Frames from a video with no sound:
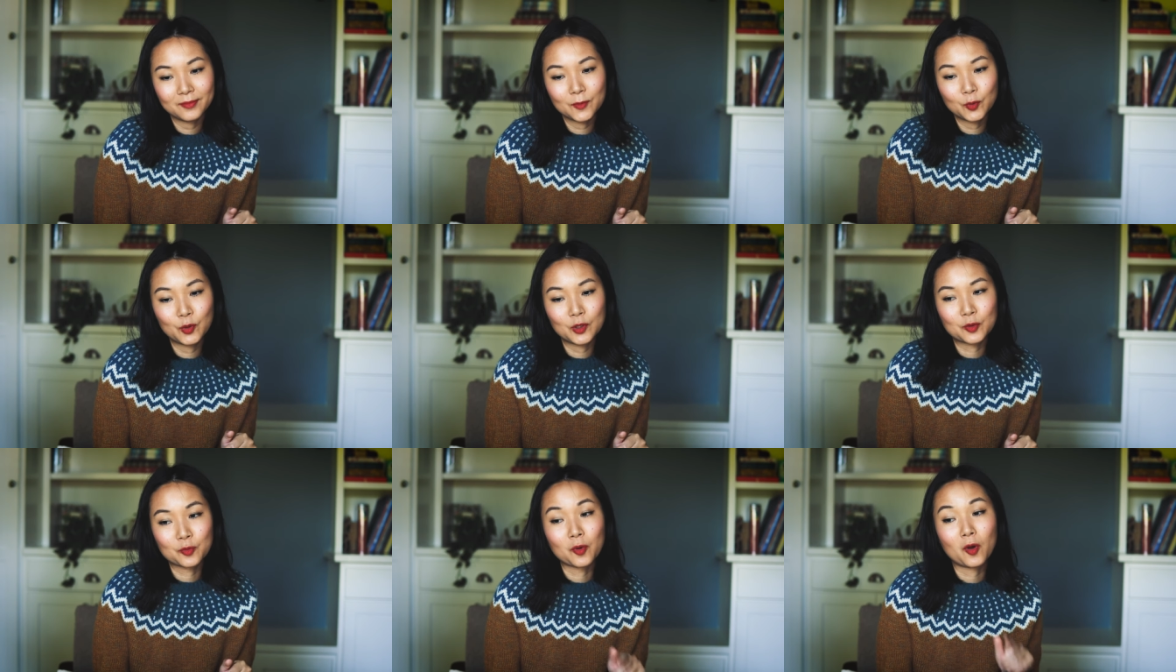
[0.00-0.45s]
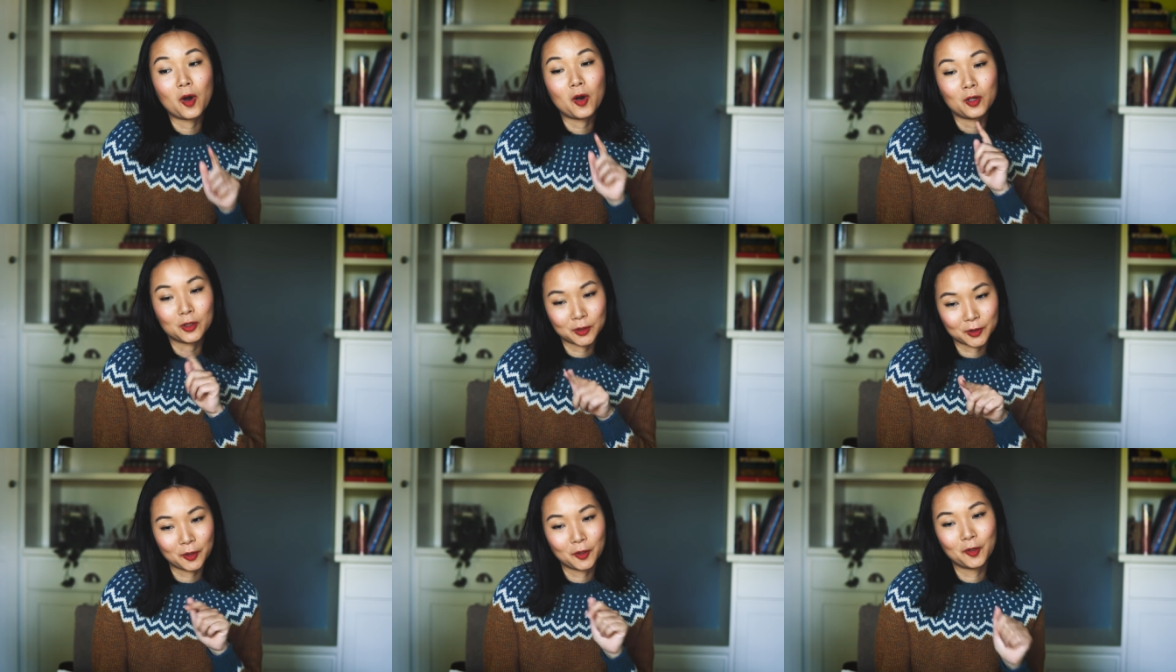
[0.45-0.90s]
which will
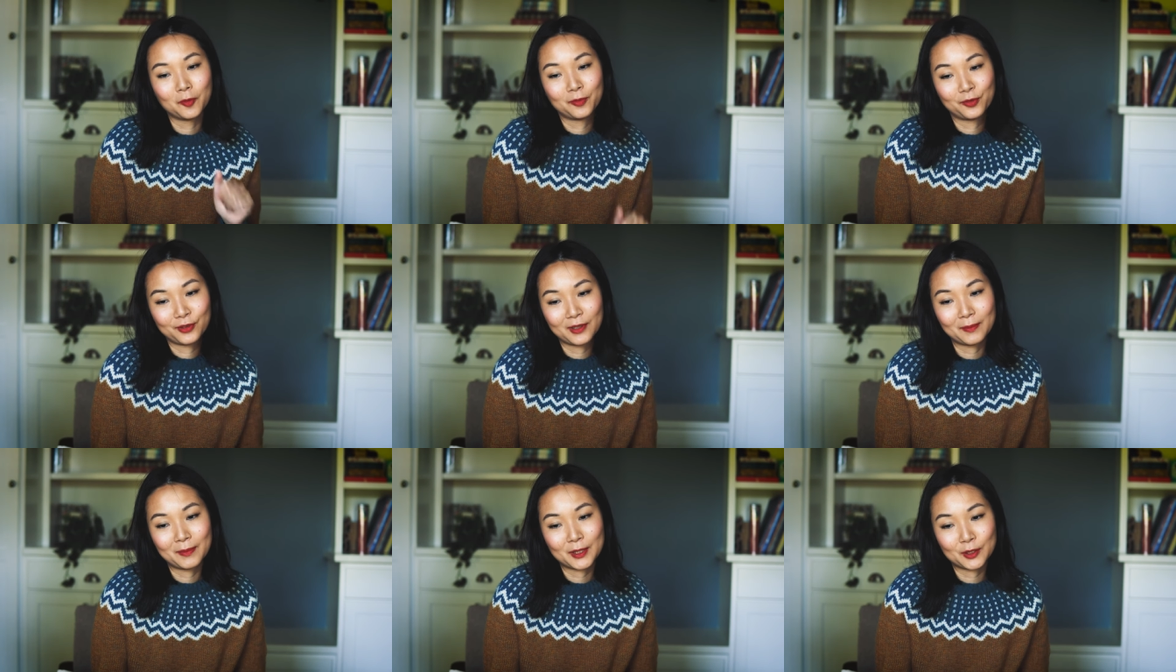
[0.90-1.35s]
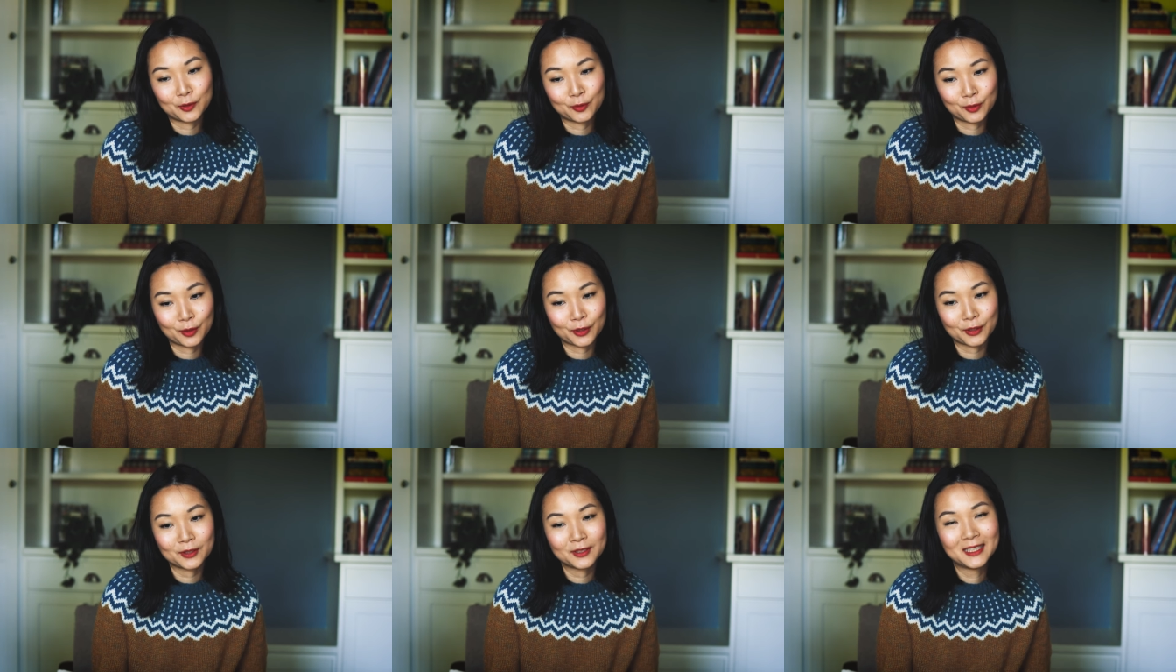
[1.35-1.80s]
also hopefully be
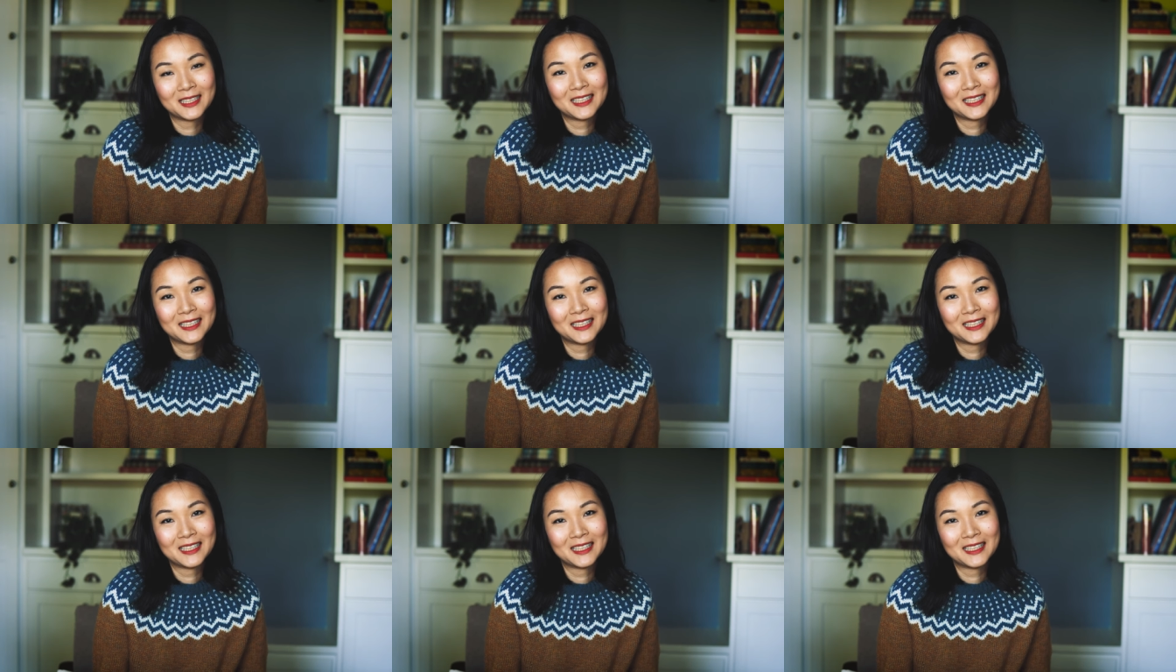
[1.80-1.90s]
sooner